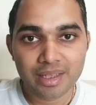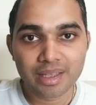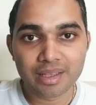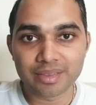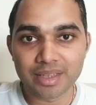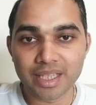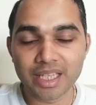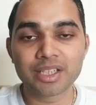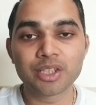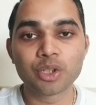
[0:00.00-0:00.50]

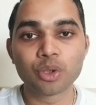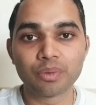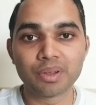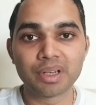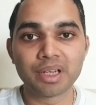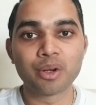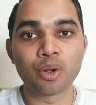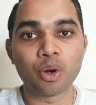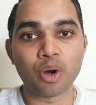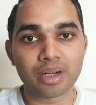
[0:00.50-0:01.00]
then you
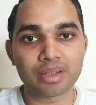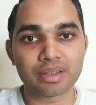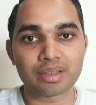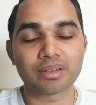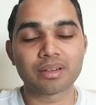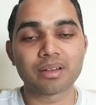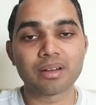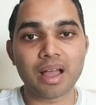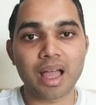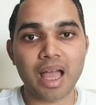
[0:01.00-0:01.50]
will
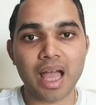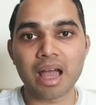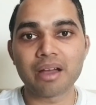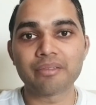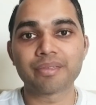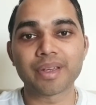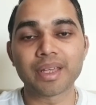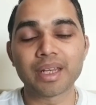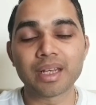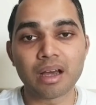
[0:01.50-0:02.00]
not
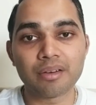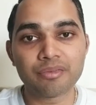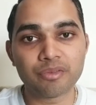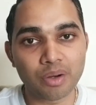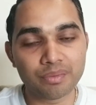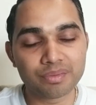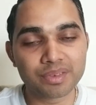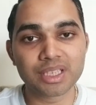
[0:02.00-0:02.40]
have enough of